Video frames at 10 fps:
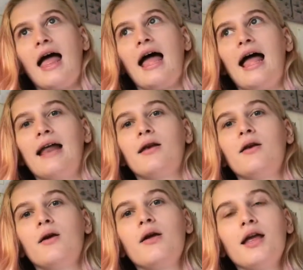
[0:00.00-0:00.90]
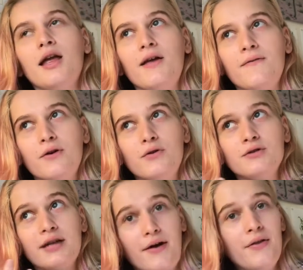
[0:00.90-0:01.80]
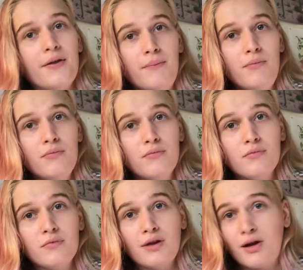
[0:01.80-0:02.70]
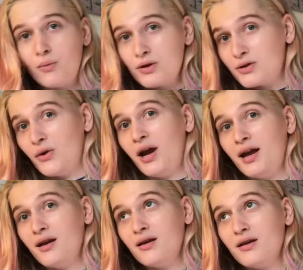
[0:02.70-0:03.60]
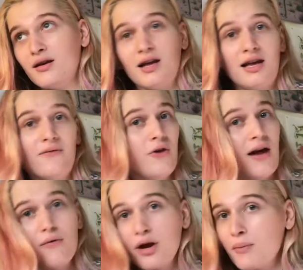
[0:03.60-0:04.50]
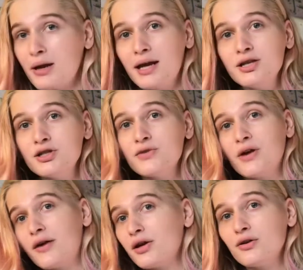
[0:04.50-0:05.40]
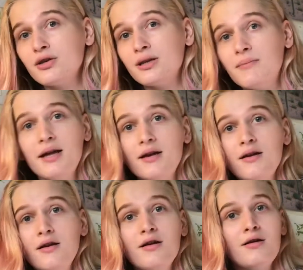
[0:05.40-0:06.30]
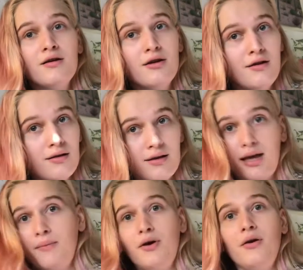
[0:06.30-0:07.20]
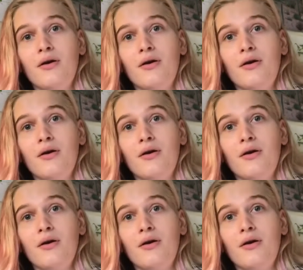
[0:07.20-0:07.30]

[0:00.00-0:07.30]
And if you tell them that it wasn't great, and if you have recommendations for how they could have done better, let them know.